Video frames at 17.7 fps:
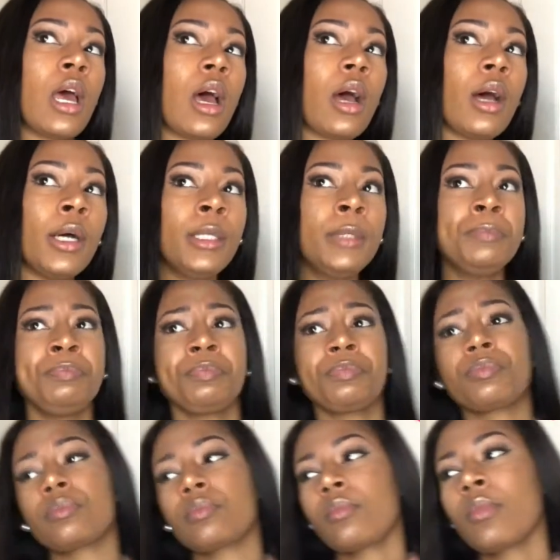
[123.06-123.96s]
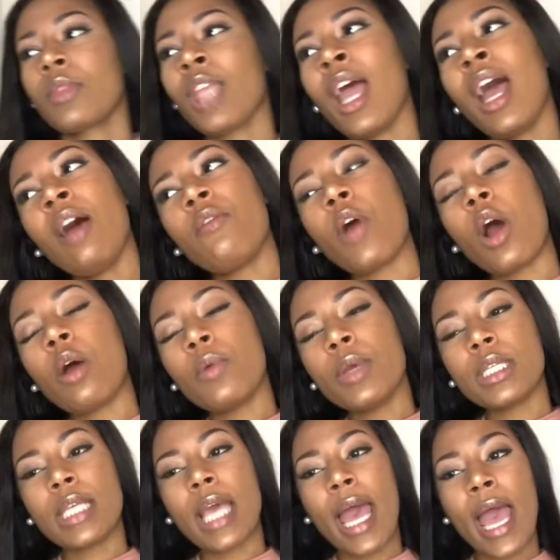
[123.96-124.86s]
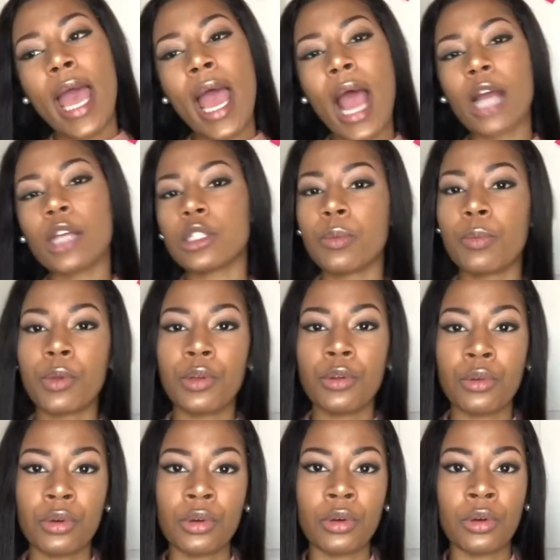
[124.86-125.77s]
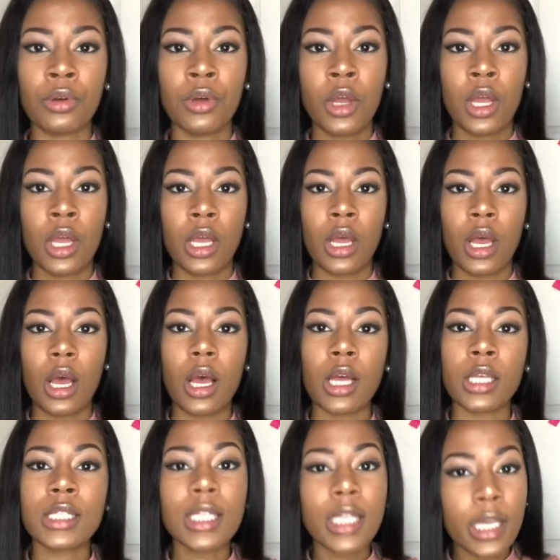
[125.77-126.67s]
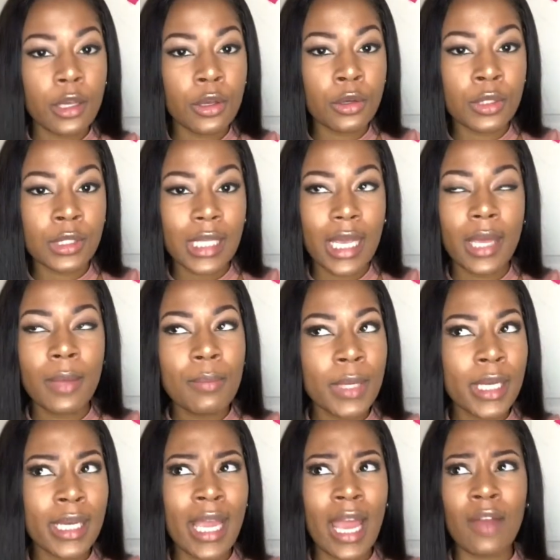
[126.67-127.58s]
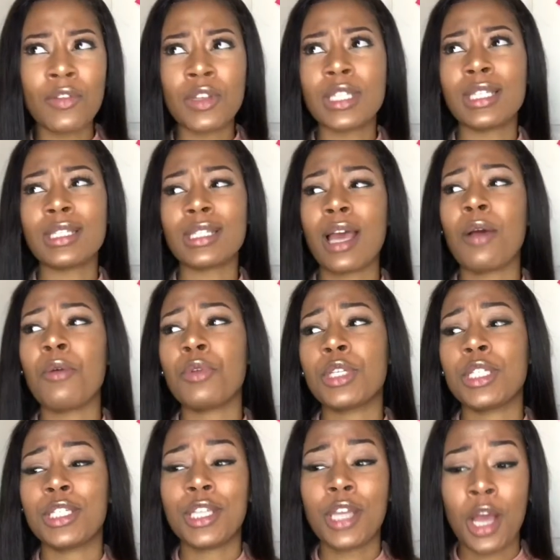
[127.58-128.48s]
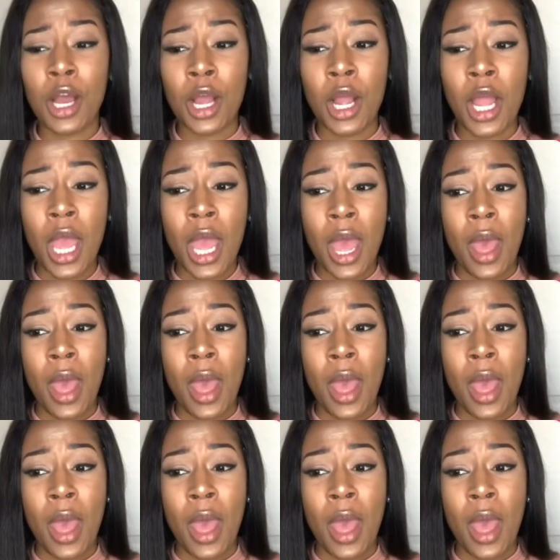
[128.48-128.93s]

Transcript: I've always had entrepreneurial skills in me ever since I was young.